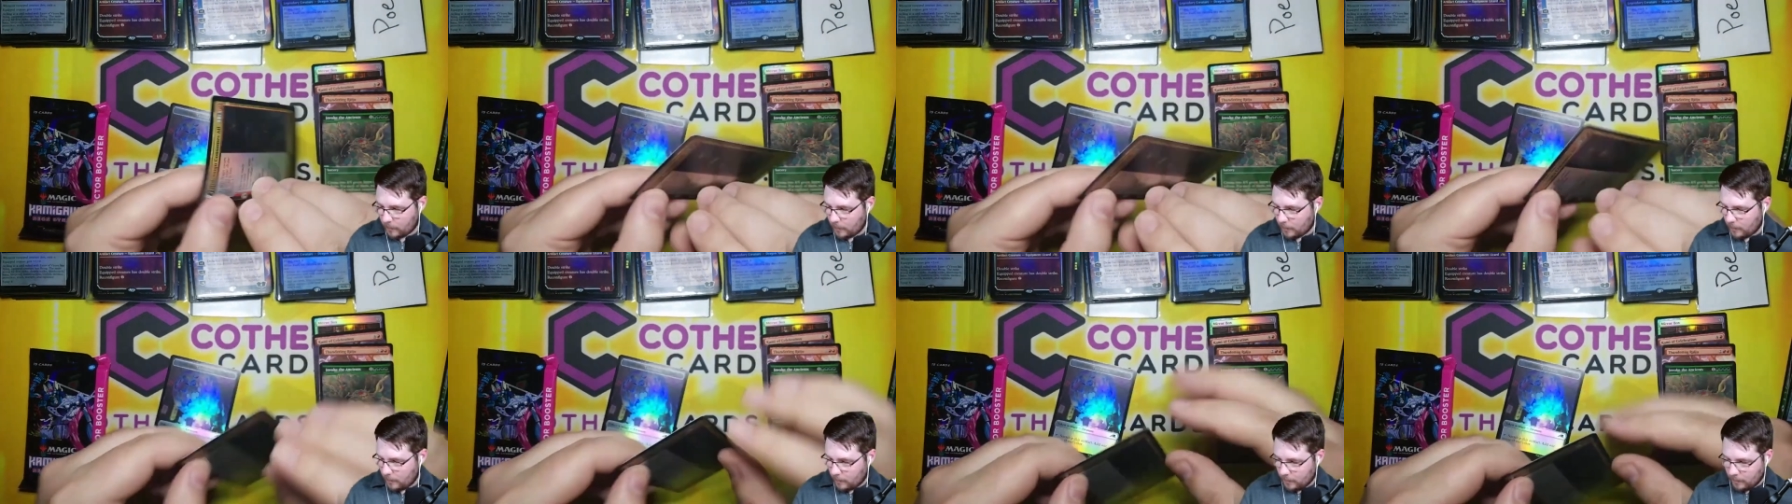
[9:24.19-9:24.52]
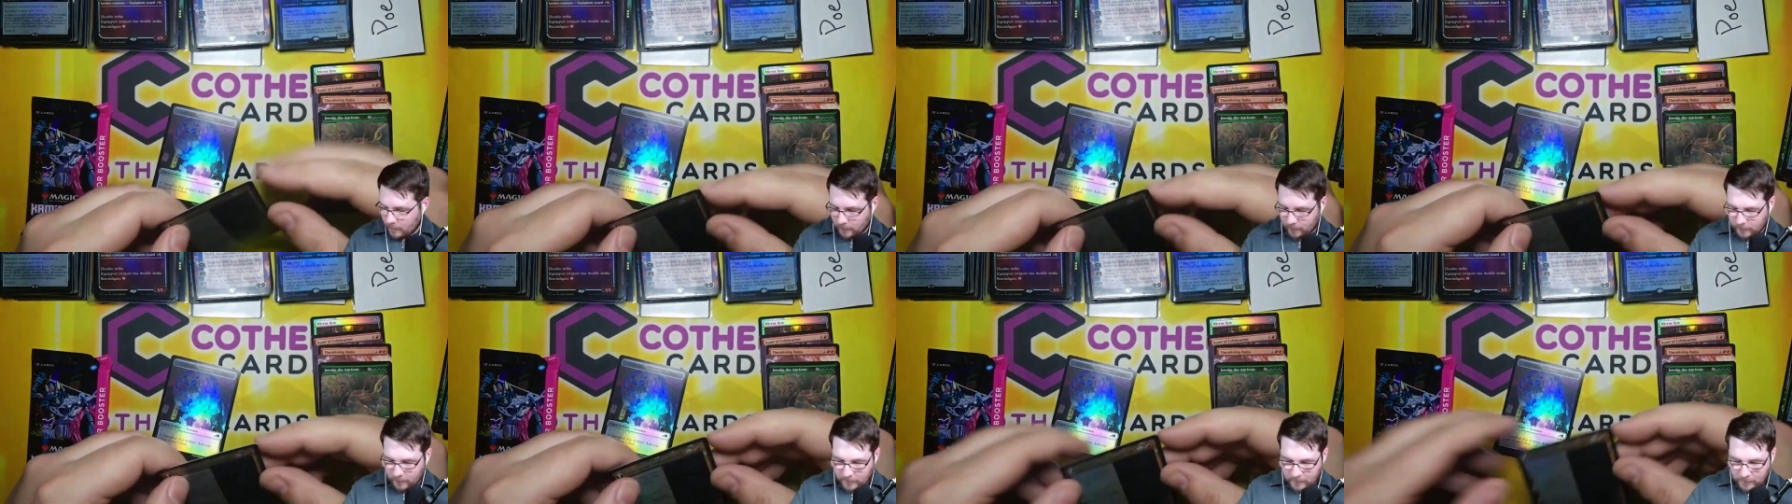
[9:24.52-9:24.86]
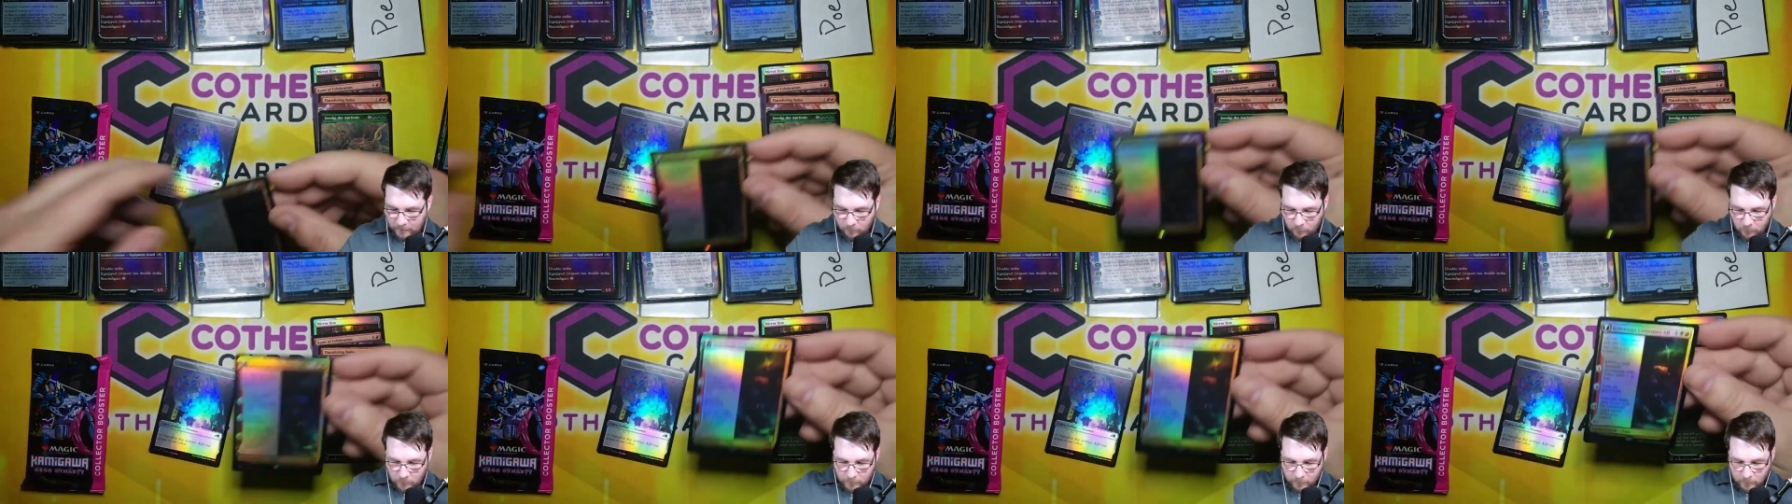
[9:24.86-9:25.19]
I think
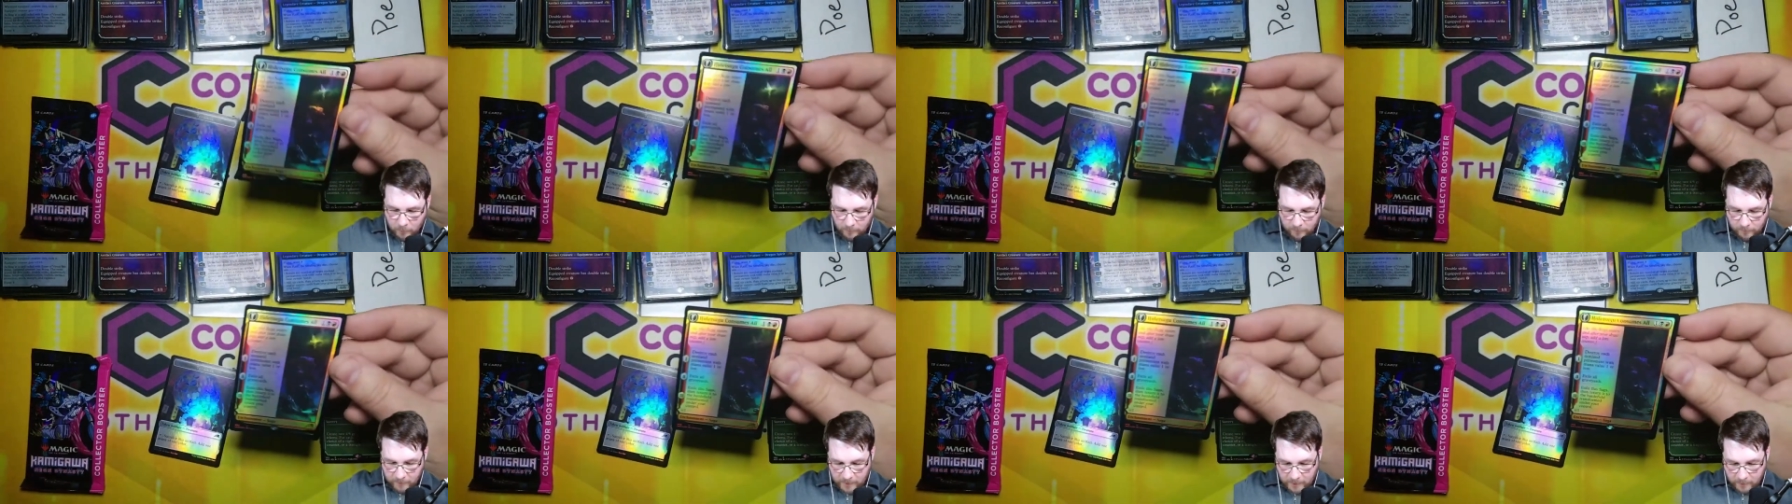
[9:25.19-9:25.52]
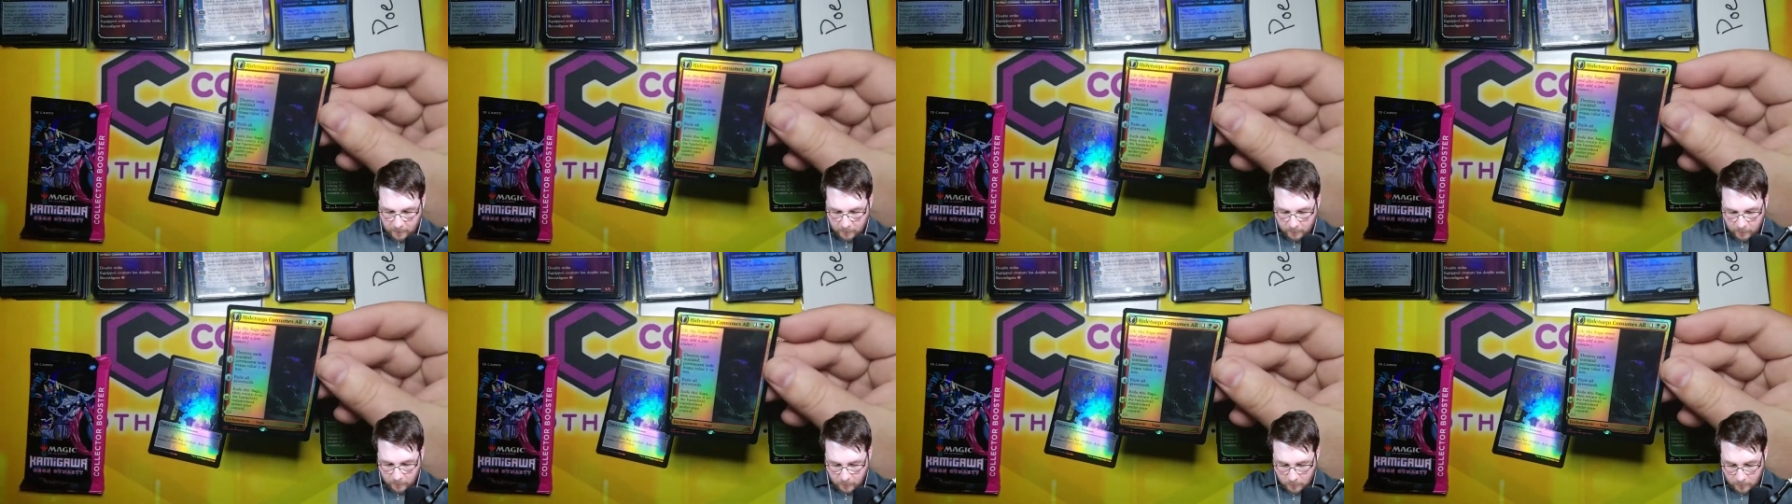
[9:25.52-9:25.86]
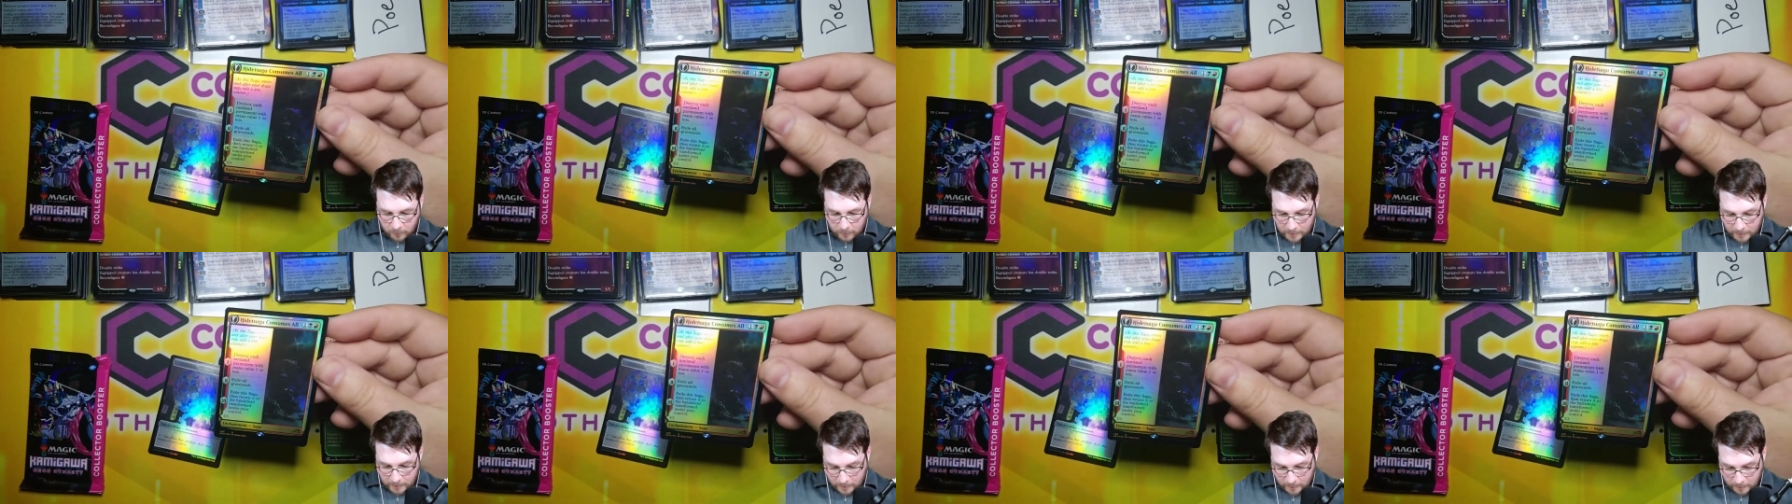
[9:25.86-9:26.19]
that's one of the more
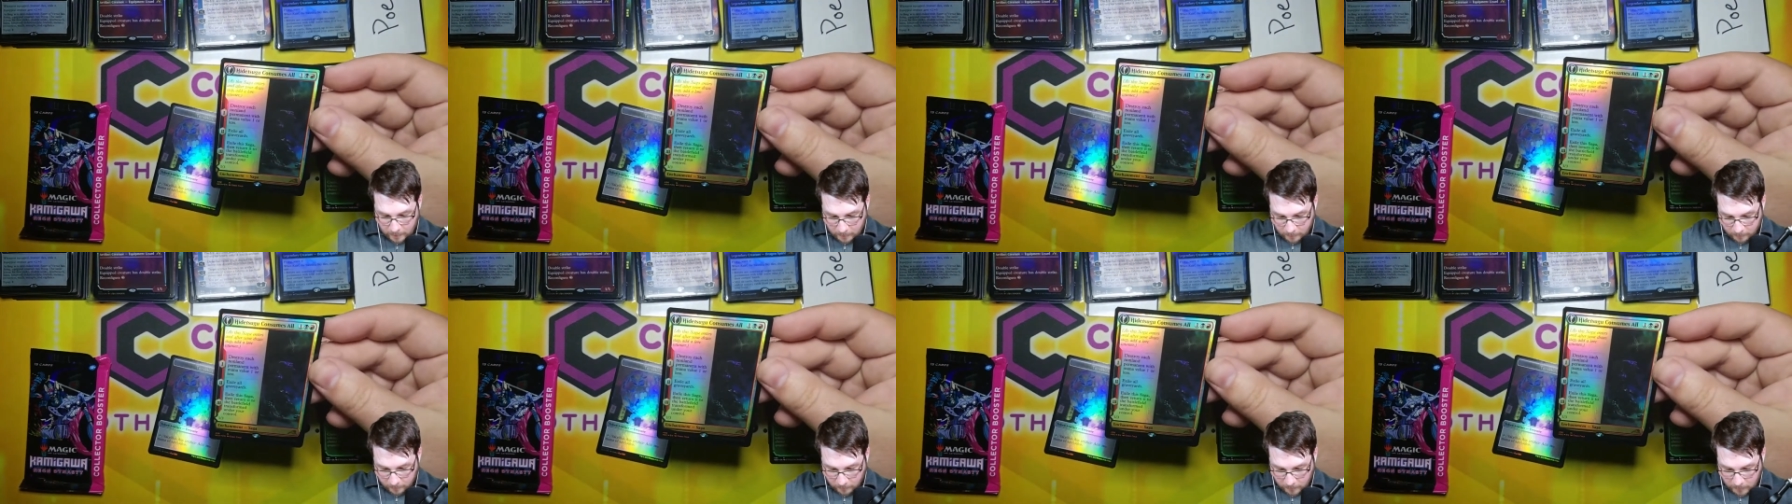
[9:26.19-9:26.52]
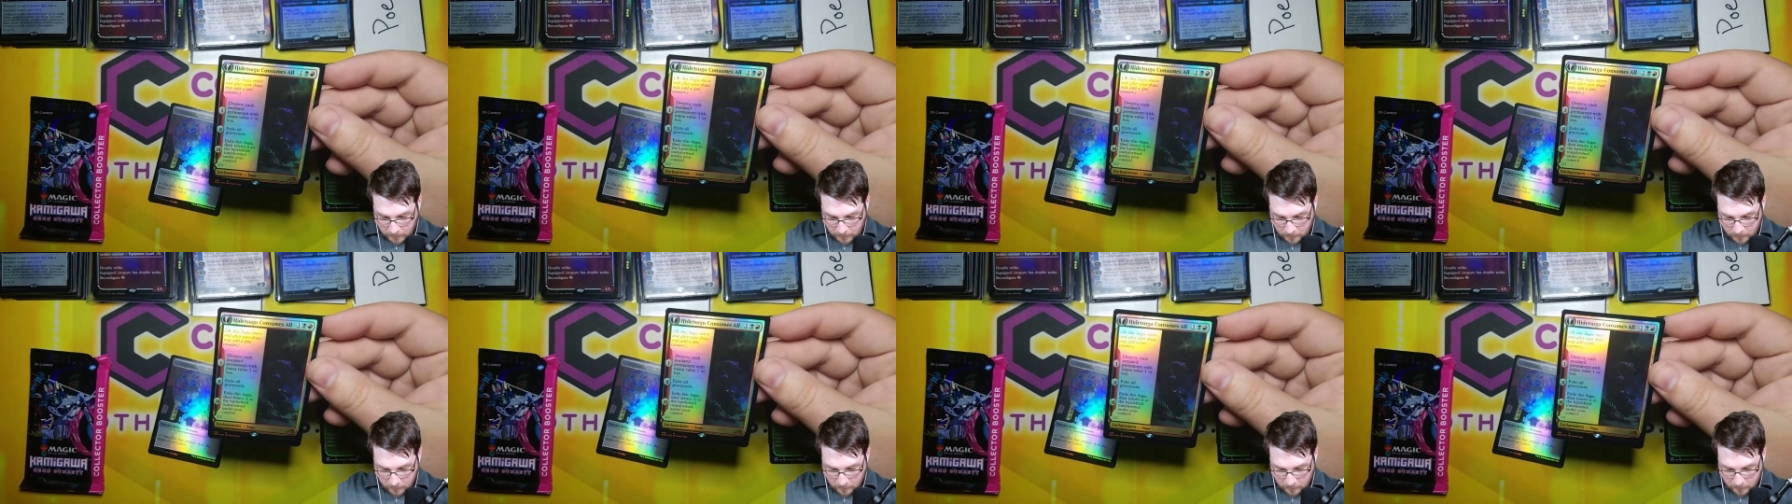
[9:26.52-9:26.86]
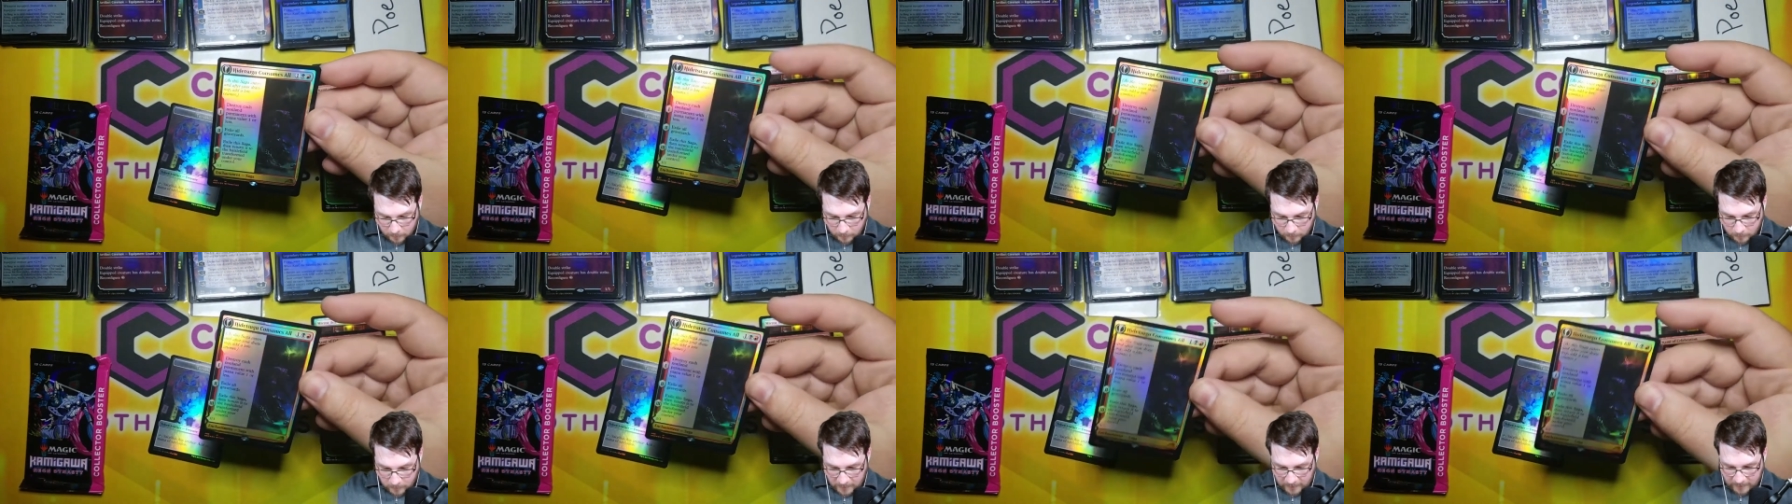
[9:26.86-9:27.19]
valuable um,
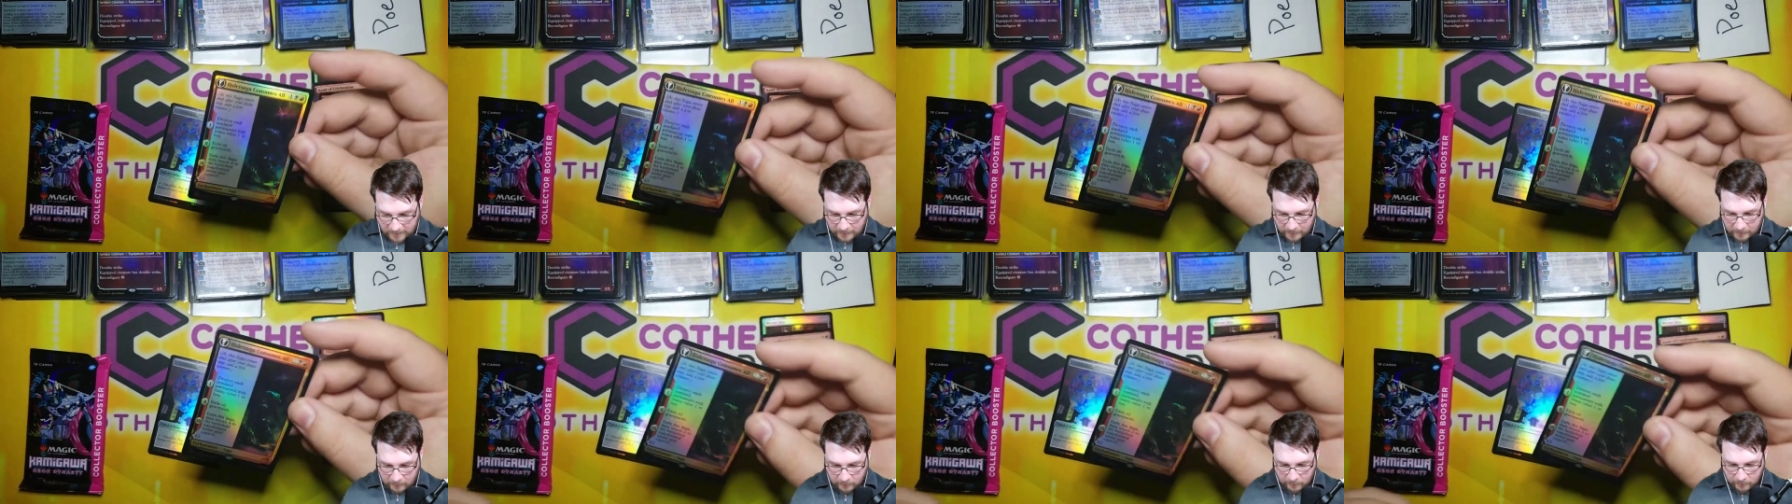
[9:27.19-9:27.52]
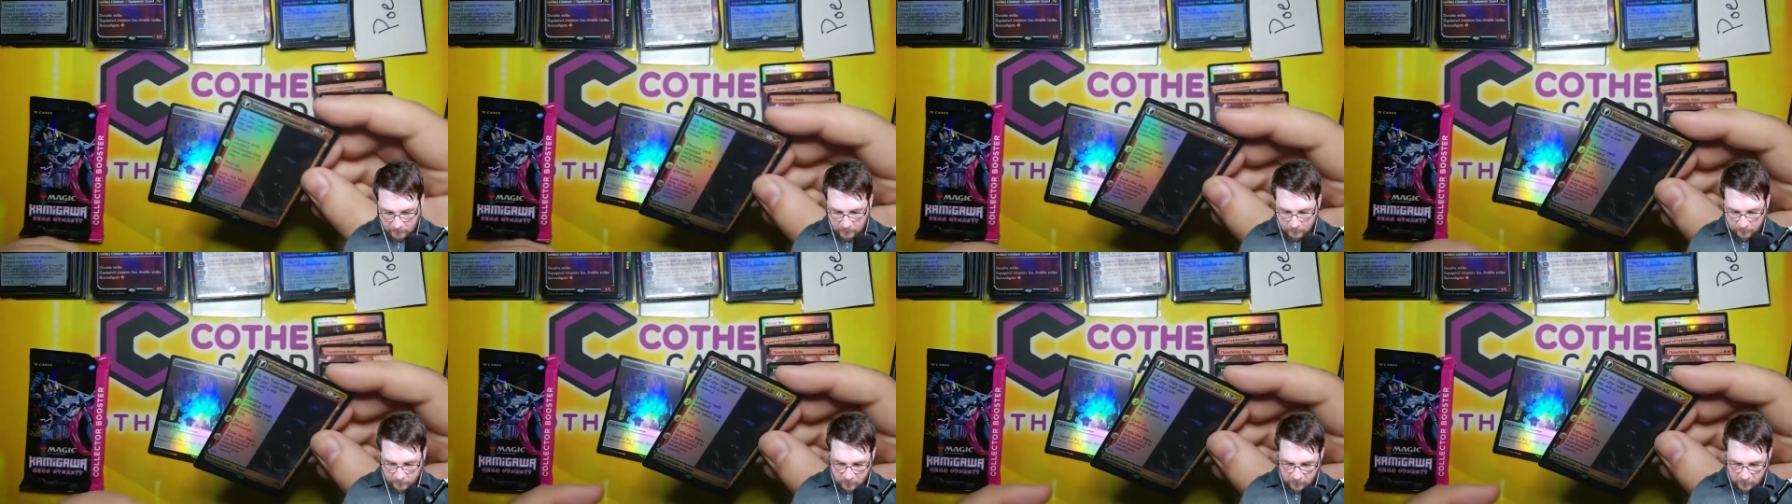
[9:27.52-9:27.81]
mythics.